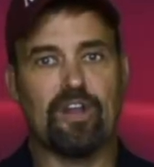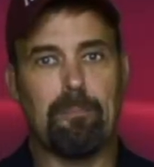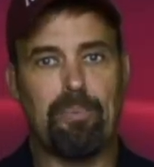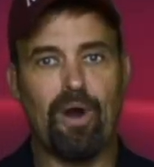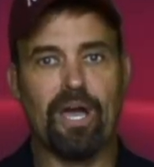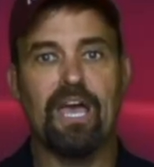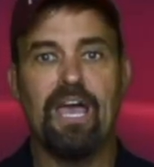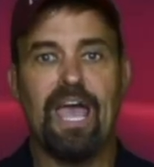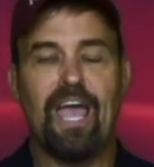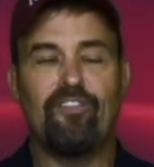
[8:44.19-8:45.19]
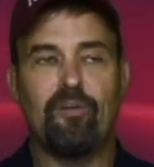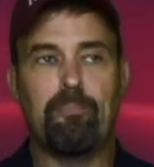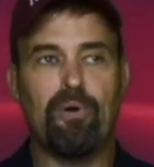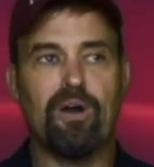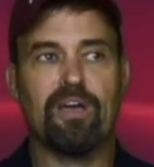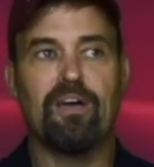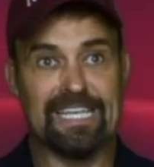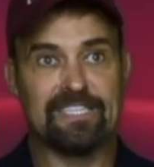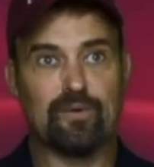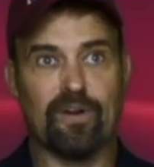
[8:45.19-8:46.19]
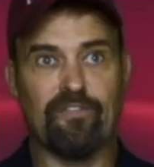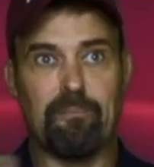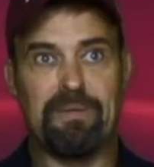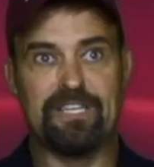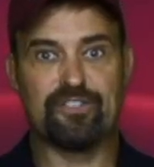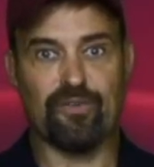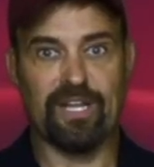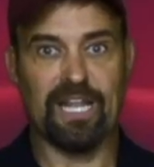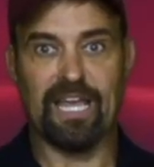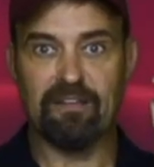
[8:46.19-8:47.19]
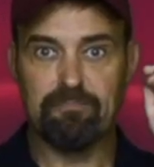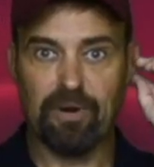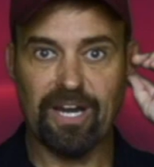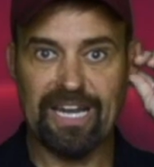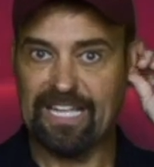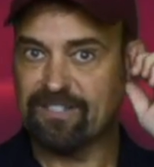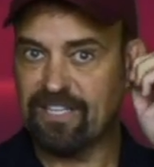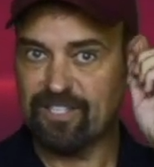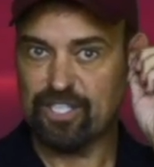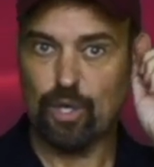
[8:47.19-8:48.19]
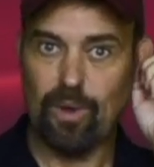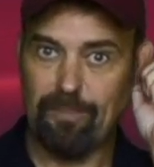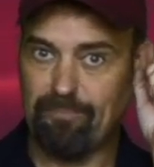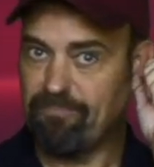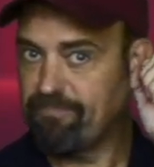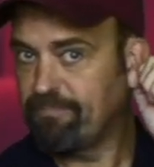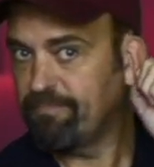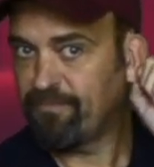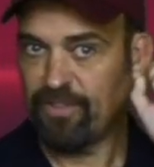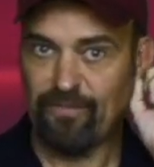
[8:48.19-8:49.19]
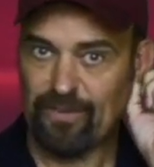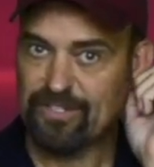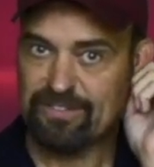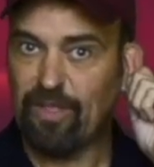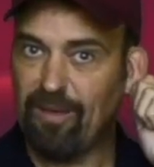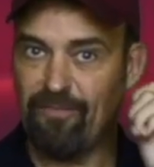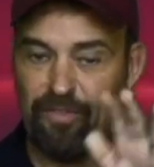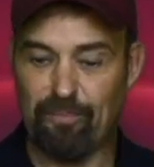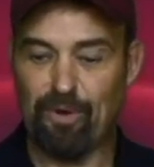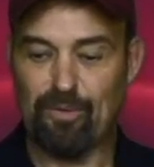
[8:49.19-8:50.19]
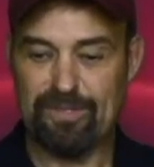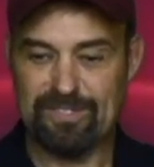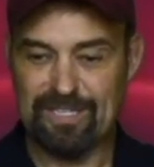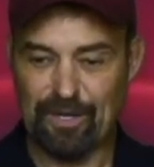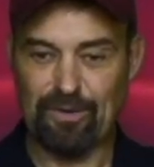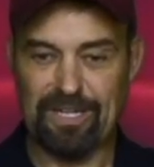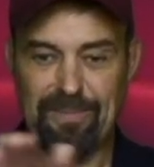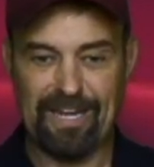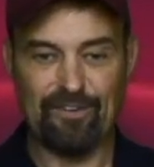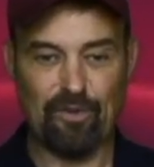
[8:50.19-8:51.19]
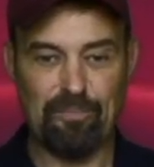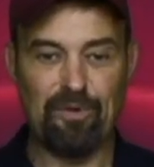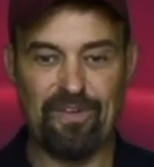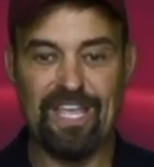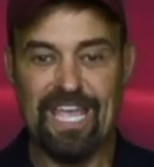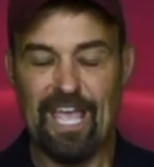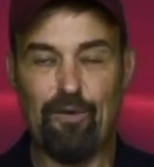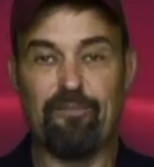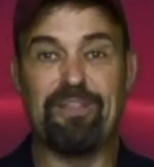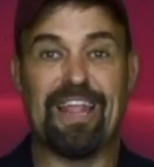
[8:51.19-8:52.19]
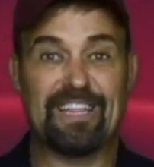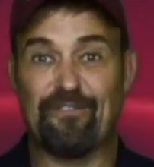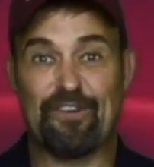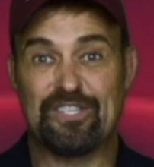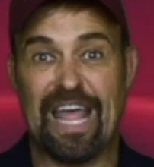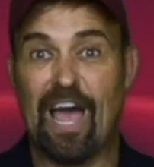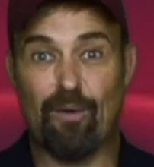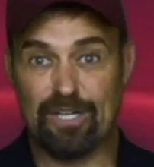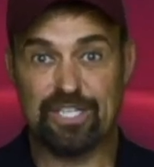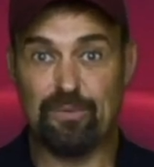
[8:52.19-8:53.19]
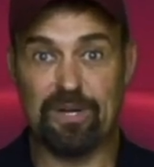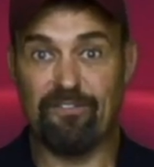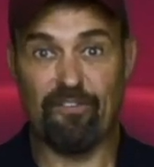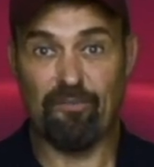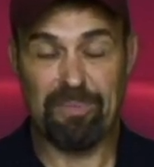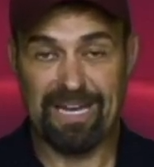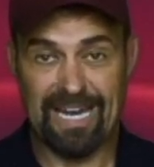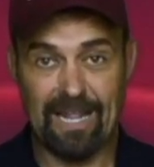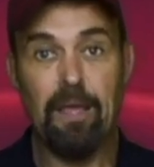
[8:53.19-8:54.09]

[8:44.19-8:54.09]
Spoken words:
on a book, and the book is sort of a mystery. Like, Bernadette doesn't show up for the first, if the book was literally made into a movie, it would have been like the first hour. She wouldn't have even been in it.